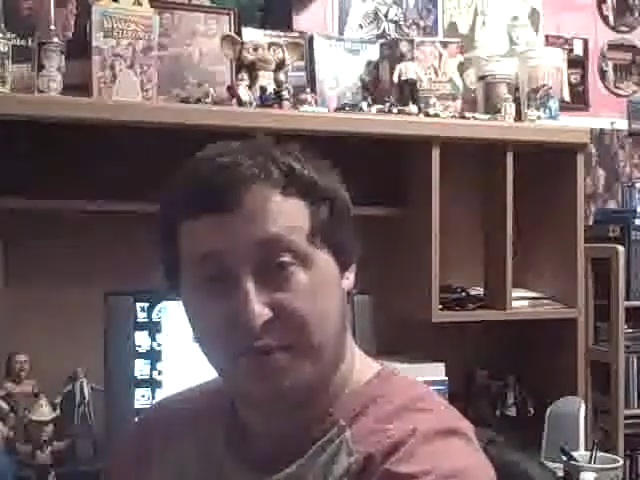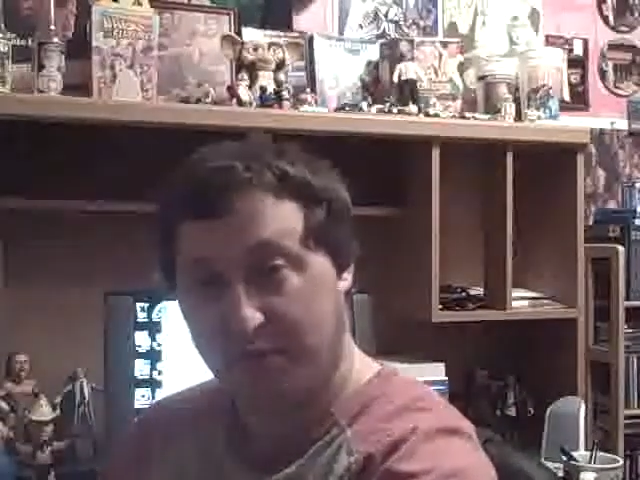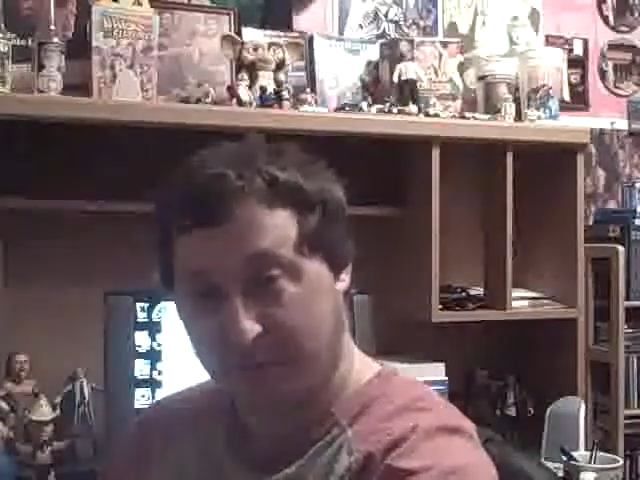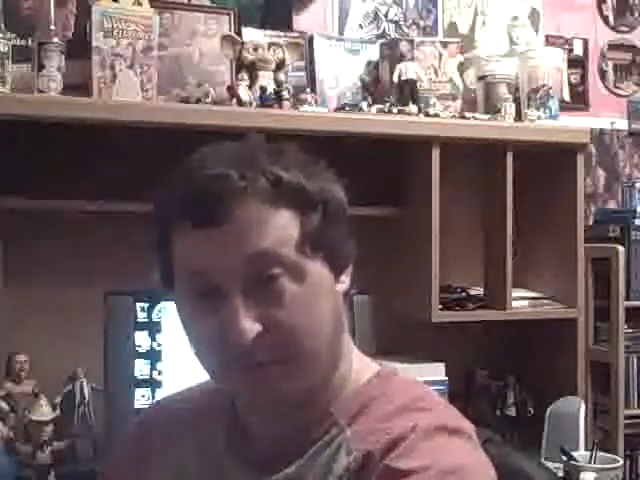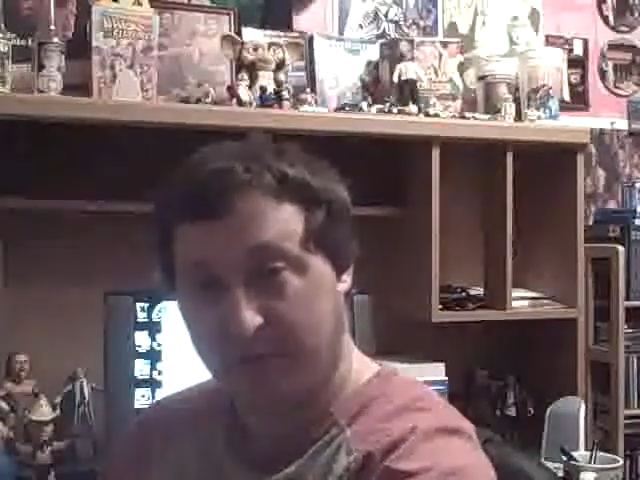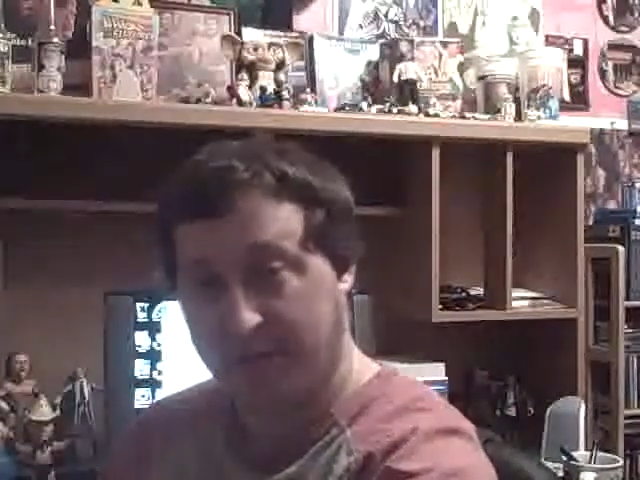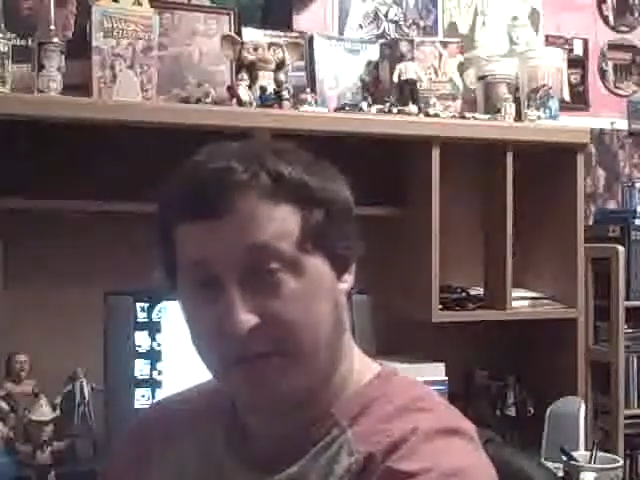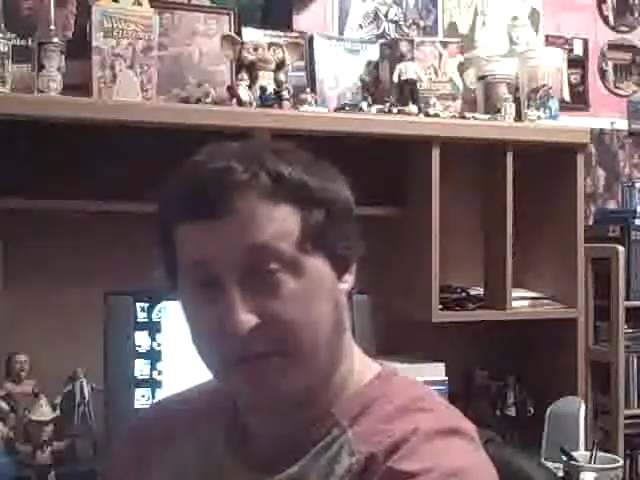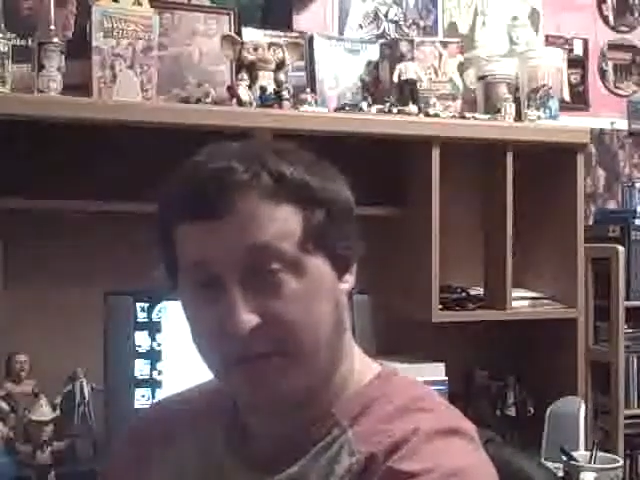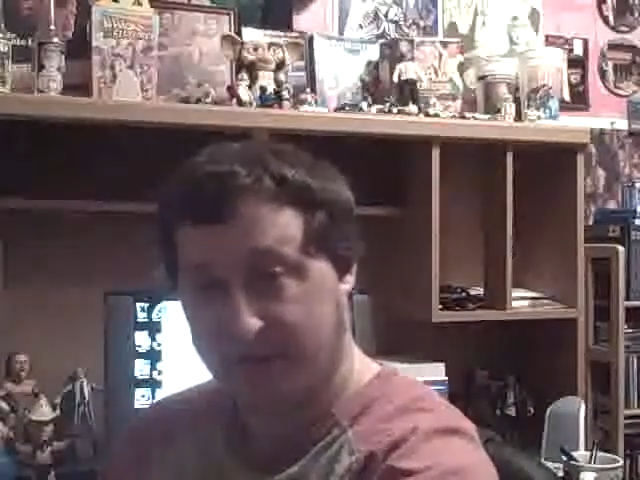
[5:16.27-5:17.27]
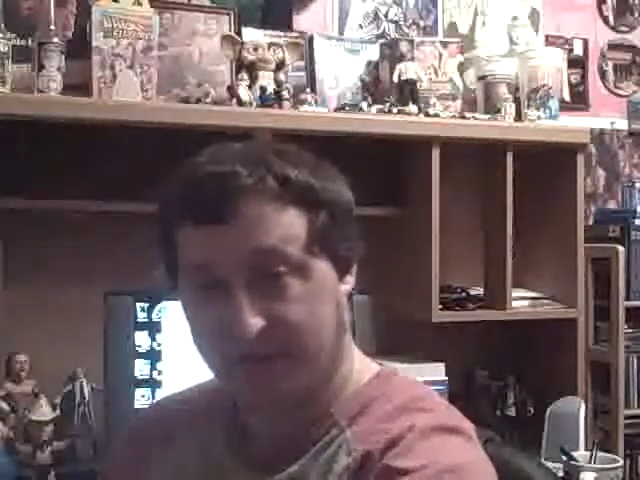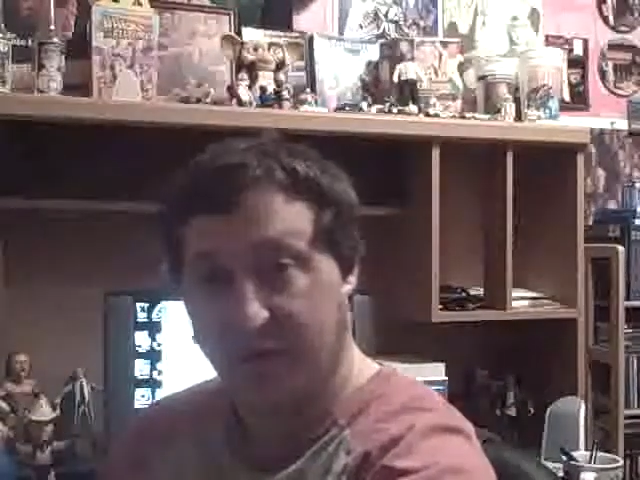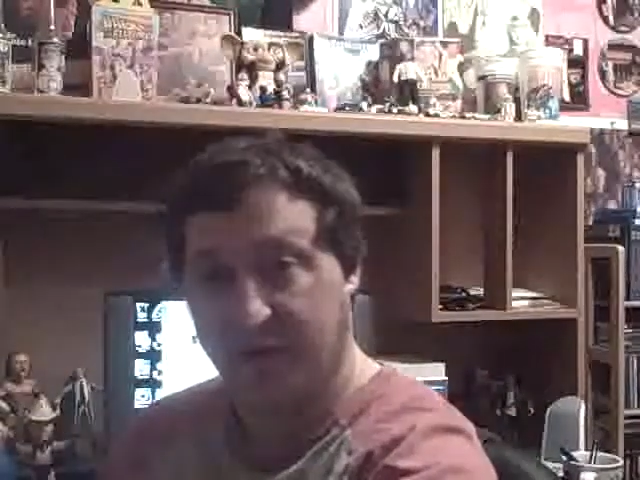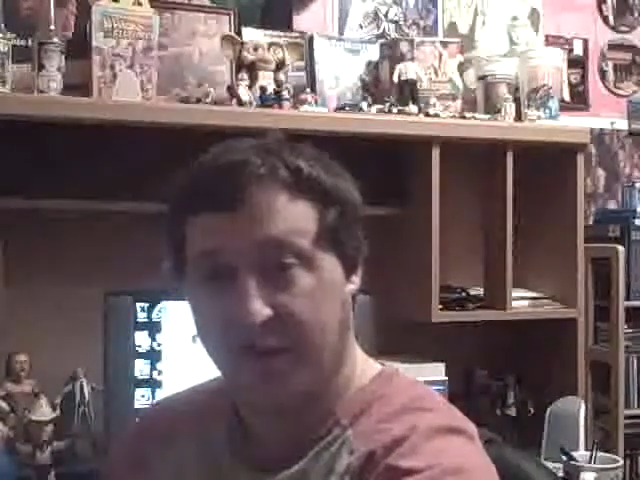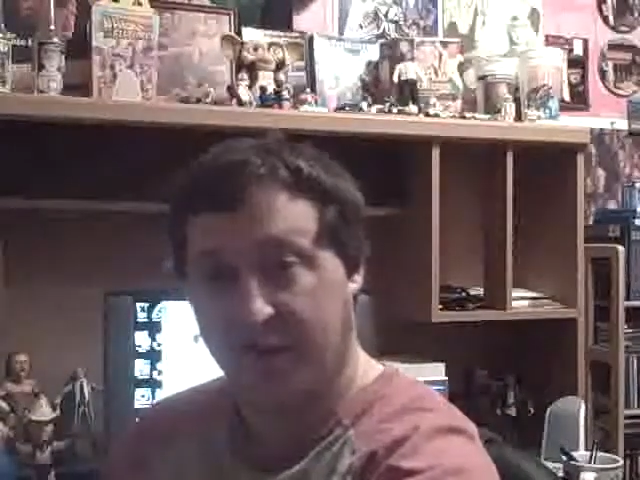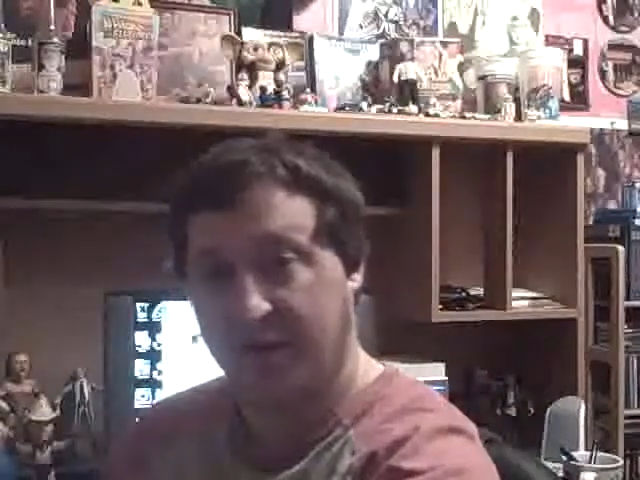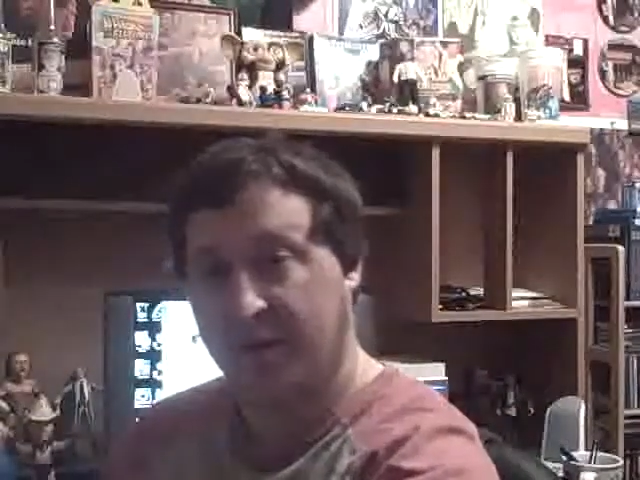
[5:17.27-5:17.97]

will be moving as well.